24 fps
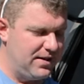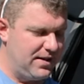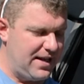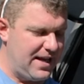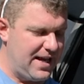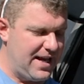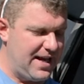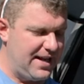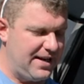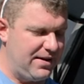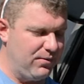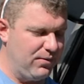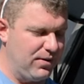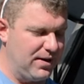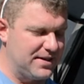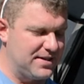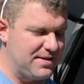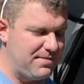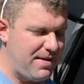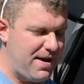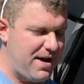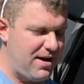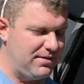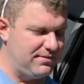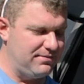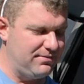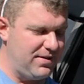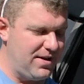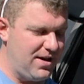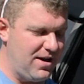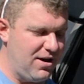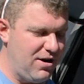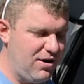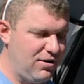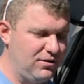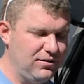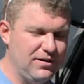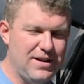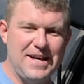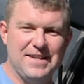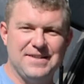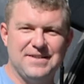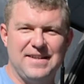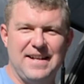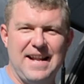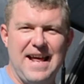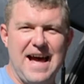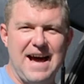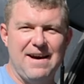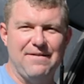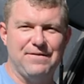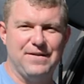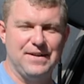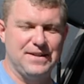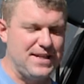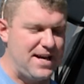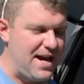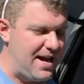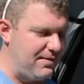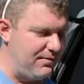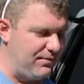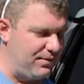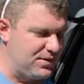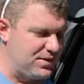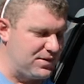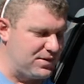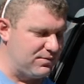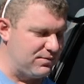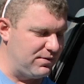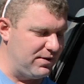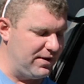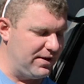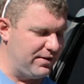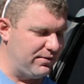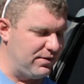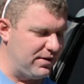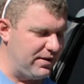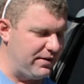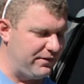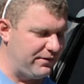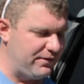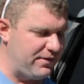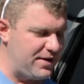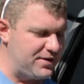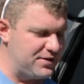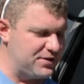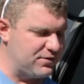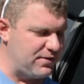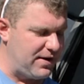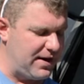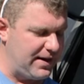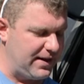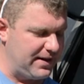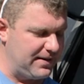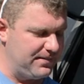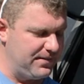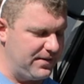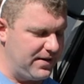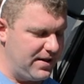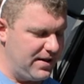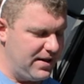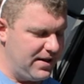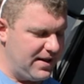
And it works about, less than half the time, which is really, really frustrating.